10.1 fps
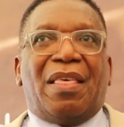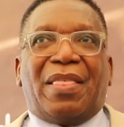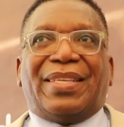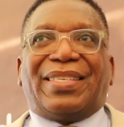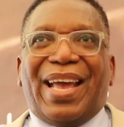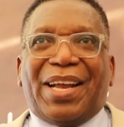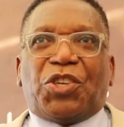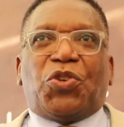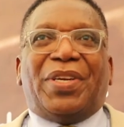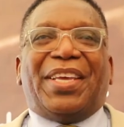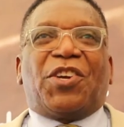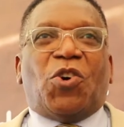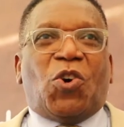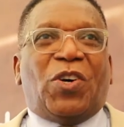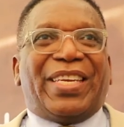that actually
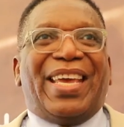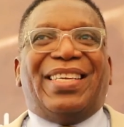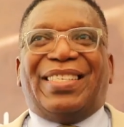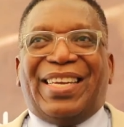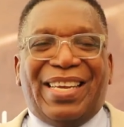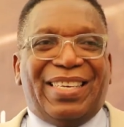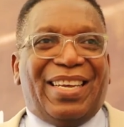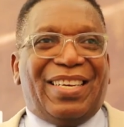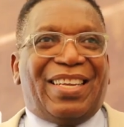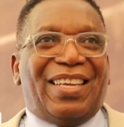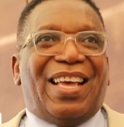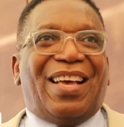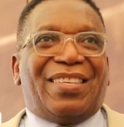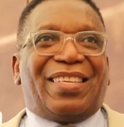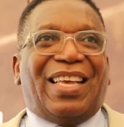God intended
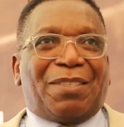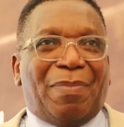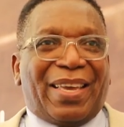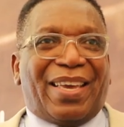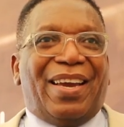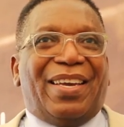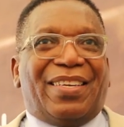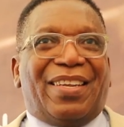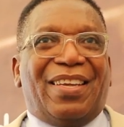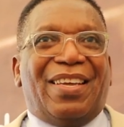us as mankind